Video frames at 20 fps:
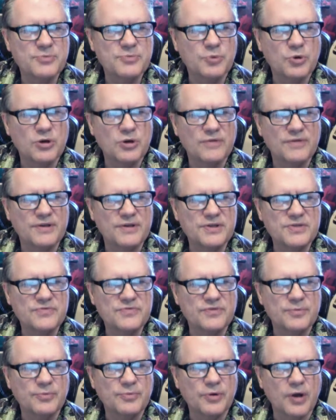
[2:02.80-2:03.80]
more of his
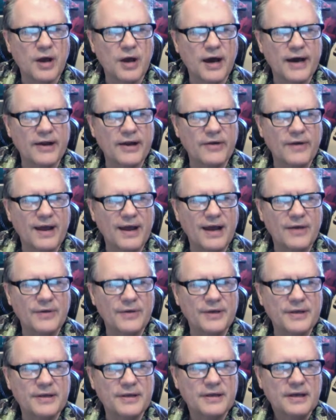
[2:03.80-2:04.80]
vibrato.
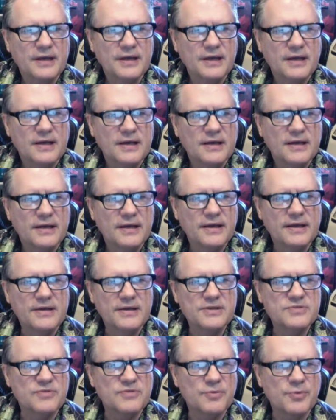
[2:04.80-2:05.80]
His
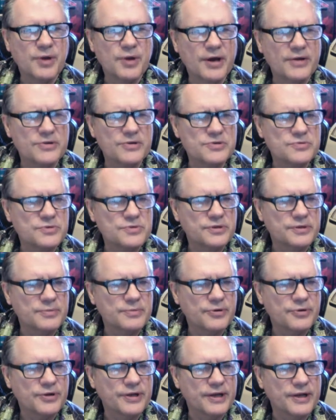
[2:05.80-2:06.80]
vibrato is really
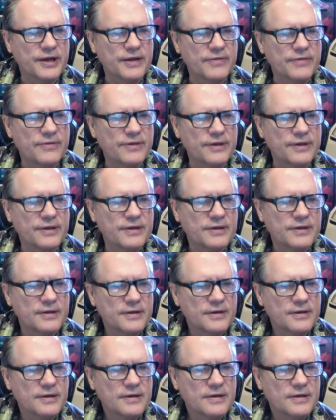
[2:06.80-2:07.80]
pretty, I think.
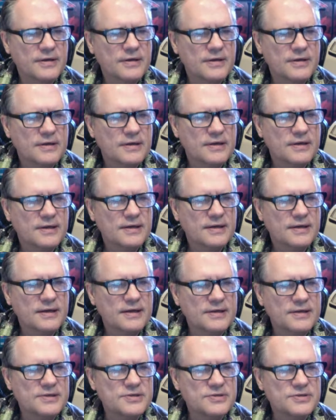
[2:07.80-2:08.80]

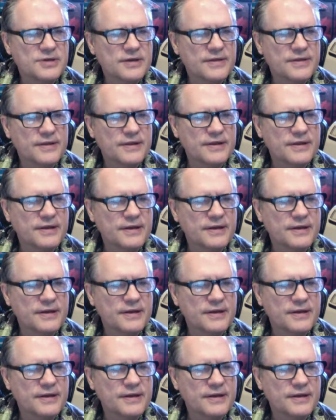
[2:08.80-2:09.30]
Let's try that